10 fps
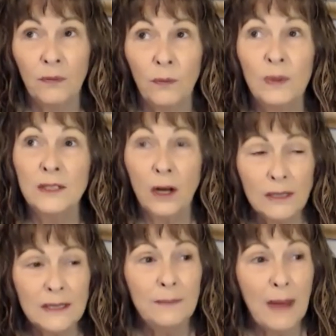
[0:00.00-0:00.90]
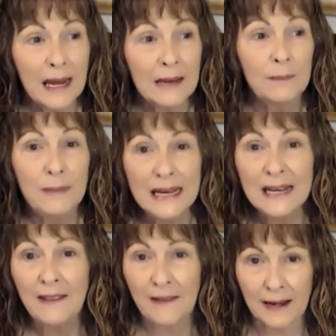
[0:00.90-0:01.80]
we start to make it mean
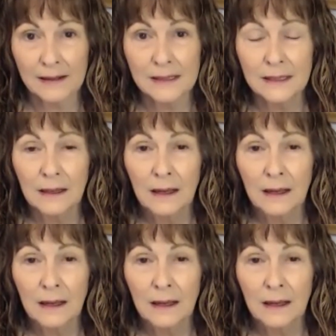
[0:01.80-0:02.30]
things